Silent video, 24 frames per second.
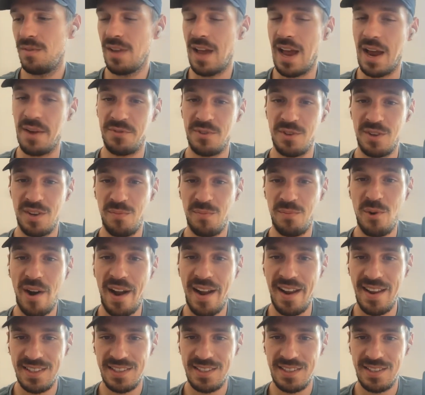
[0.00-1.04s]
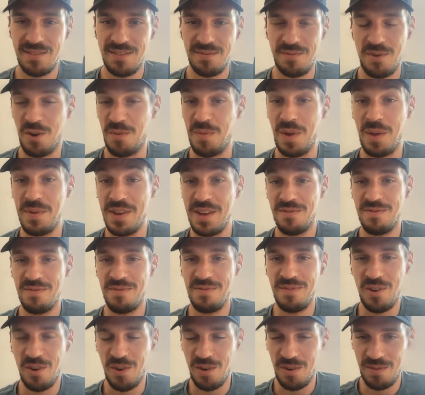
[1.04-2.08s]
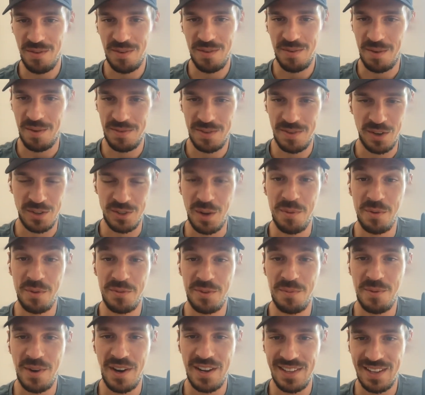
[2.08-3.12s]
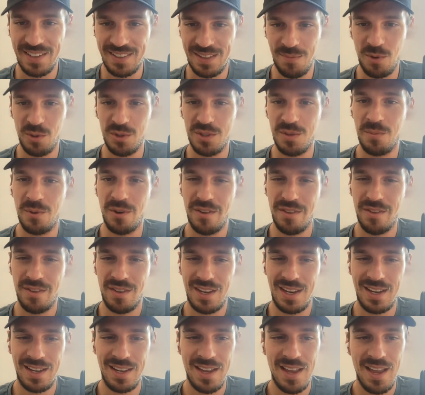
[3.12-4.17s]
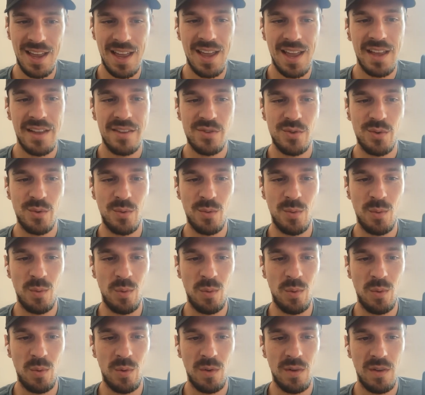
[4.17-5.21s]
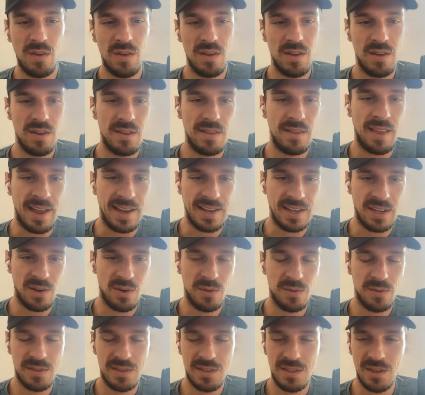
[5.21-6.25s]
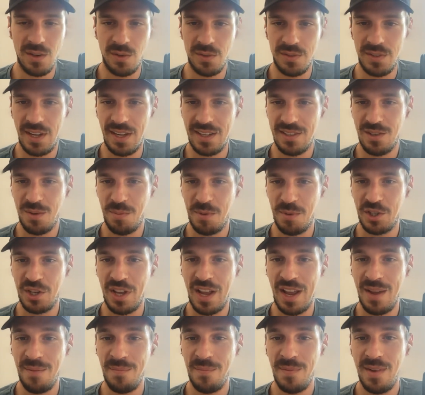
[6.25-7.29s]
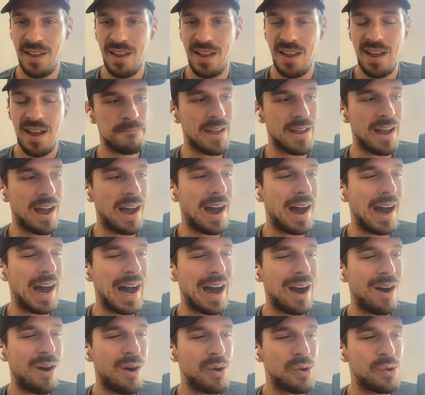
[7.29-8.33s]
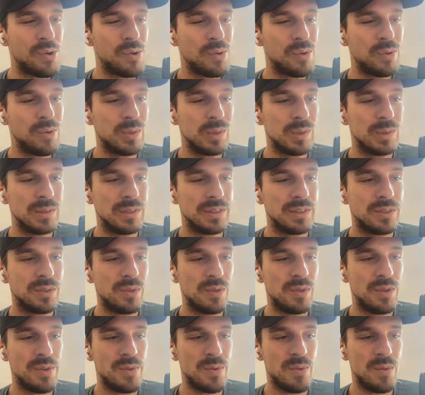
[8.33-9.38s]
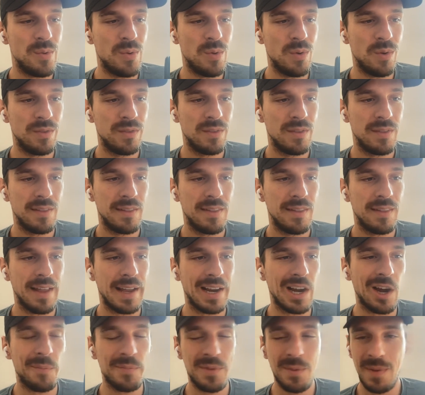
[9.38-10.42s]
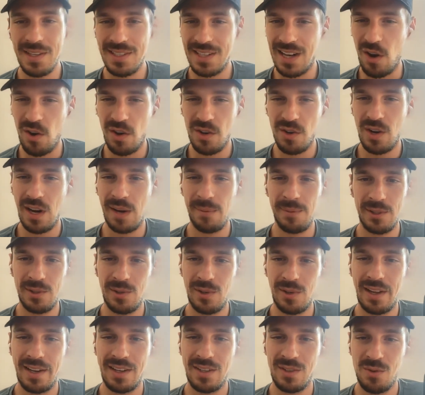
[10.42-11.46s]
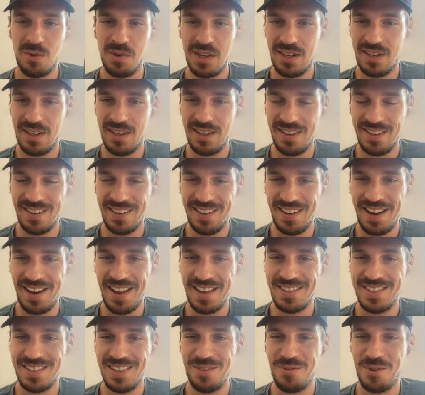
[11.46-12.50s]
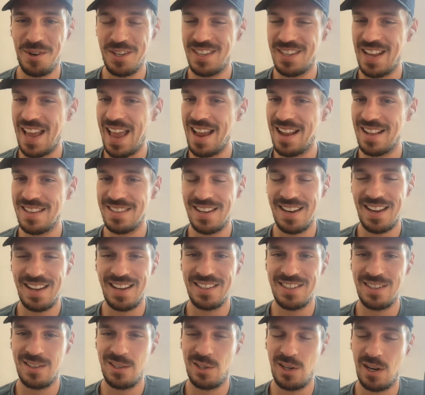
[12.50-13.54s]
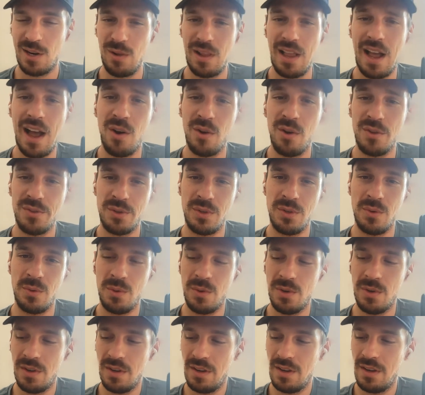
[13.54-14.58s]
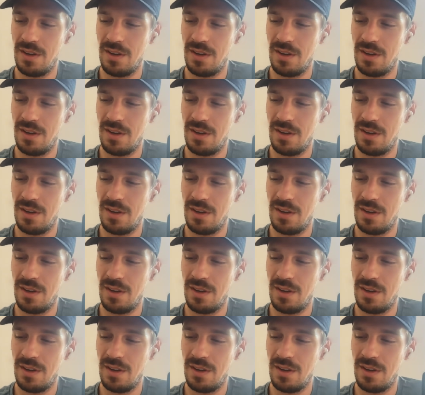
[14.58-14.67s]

after the price, or maybe even on top of the price, like the most important thing to like, you know, don't take so much time. How do you like optimize it? How are you able to like do it in less than 20 seconds? And I guess in general, how do you